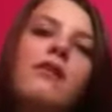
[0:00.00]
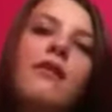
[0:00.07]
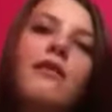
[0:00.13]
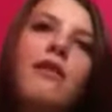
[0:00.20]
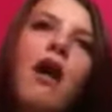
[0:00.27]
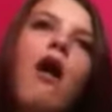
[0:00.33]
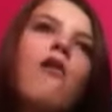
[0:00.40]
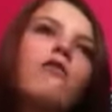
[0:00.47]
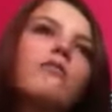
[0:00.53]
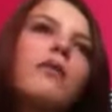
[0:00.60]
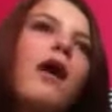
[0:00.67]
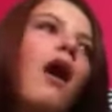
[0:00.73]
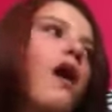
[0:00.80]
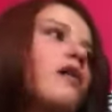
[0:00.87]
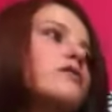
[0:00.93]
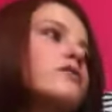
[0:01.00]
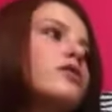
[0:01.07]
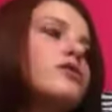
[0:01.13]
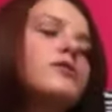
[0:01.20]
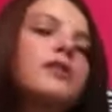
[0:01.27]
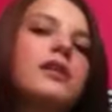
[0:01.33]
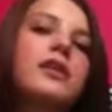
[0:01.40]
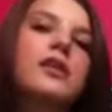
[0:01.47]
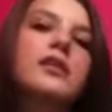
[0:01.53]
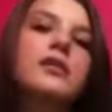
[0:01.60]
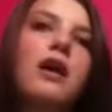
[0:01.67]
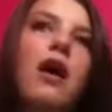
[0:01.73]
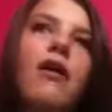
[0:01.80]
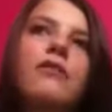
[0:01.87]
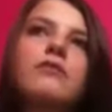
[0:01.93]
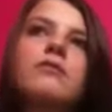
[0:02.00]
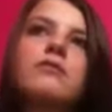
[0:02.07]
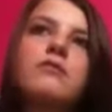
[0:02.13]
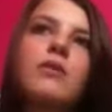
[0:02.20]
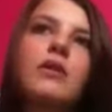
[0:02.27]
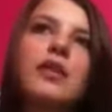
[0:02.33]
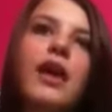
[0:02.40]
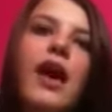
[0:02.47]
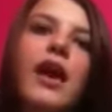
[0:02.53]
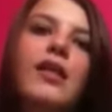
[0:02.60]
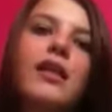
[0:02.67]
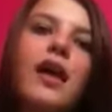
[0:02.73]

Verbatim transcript: I don't know my new city is. With Cat Daddy.